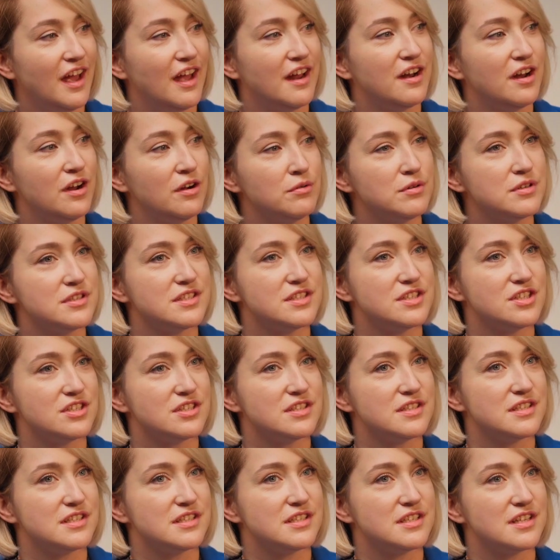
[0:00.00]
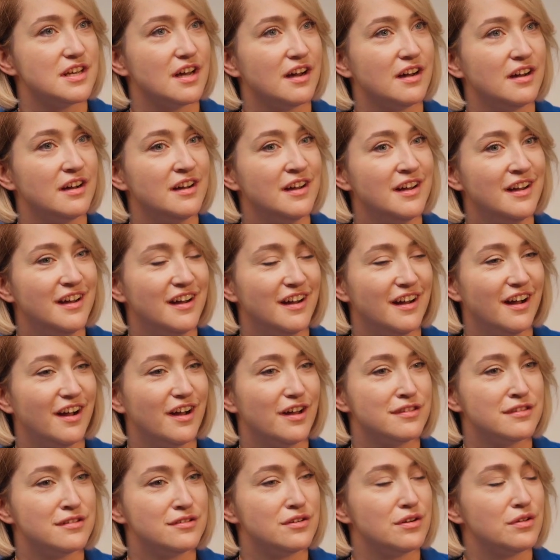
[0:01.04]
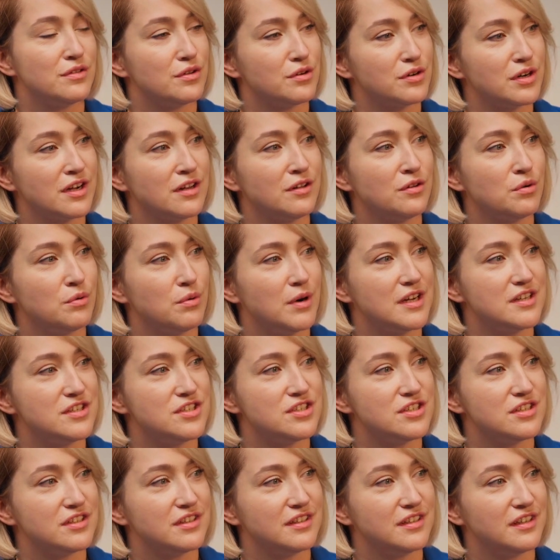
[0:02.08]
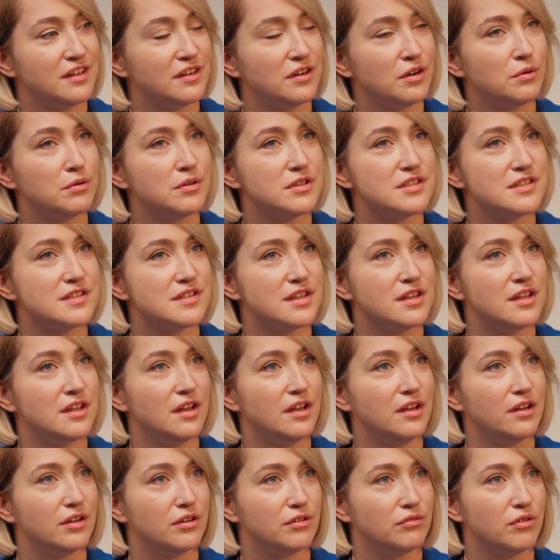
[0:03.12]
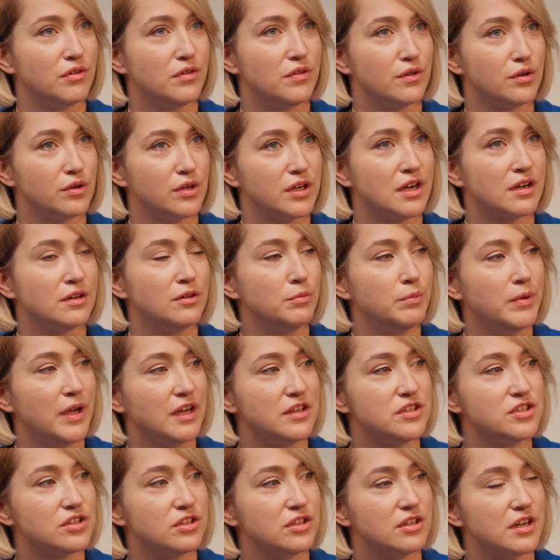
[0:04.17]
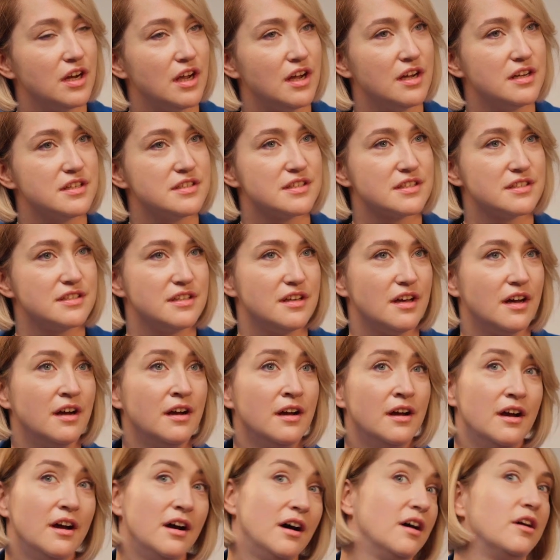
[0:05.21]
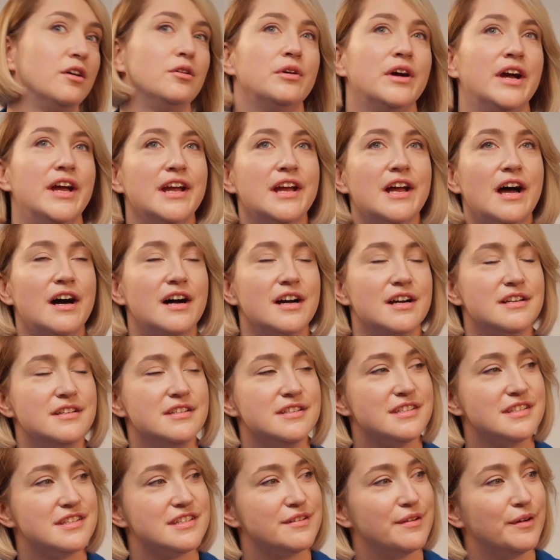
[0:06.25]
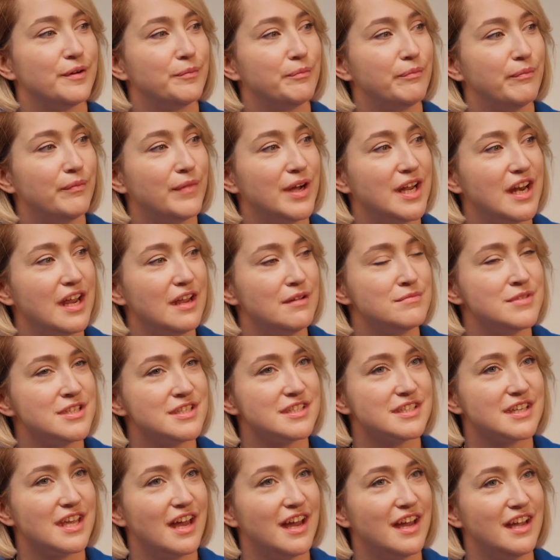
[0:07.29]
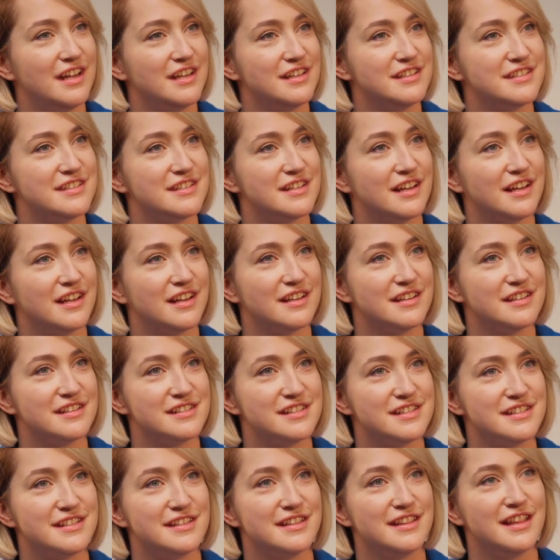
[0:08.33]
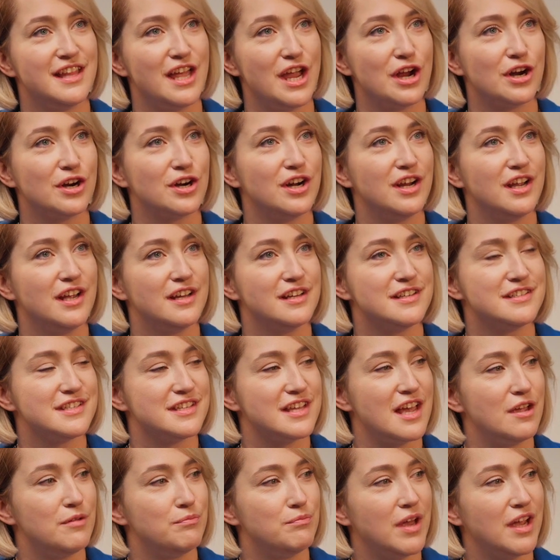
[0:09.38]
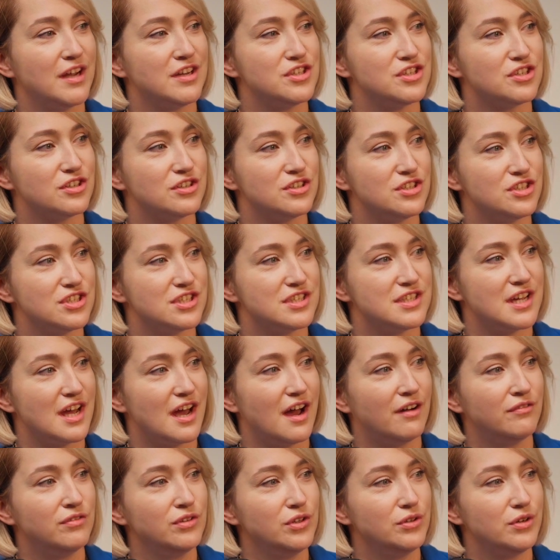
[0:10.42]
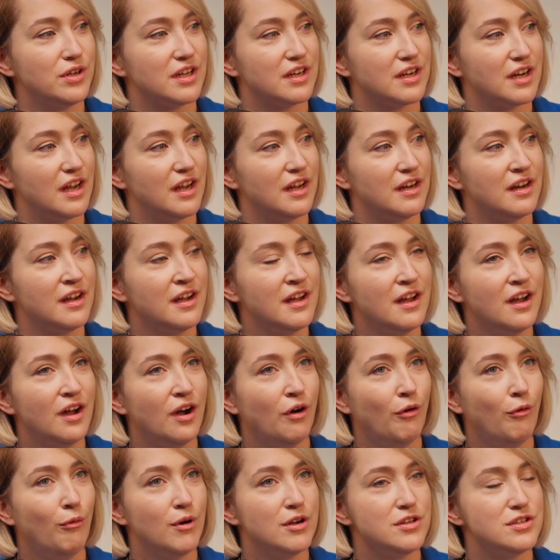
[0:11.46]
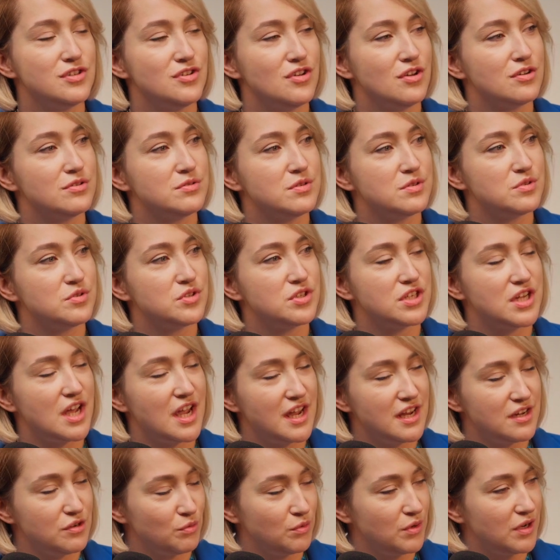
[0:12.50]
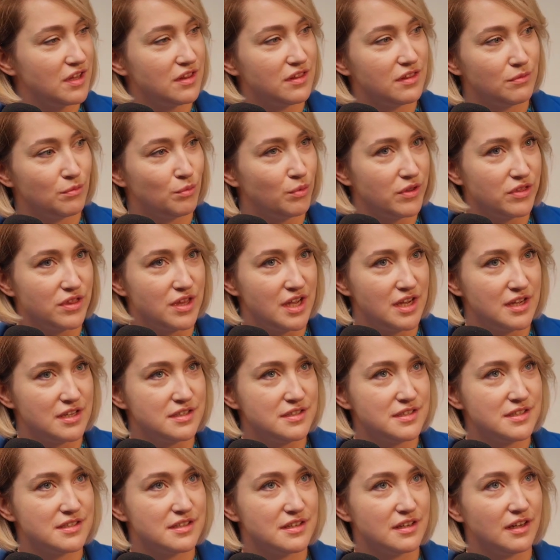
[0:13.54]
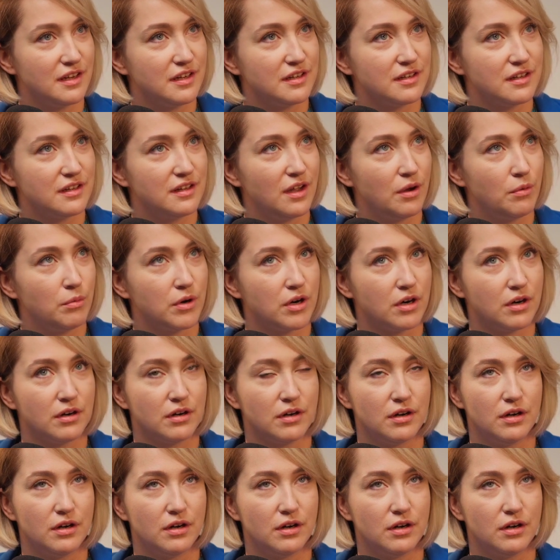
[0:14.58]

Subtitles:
And it was just the rhetorical question, and it was the rhetorical picture. And I asked, oh, hey guys, my name is Kate, and there is a picture. Just have a look at it. What do you associate with this? And they were,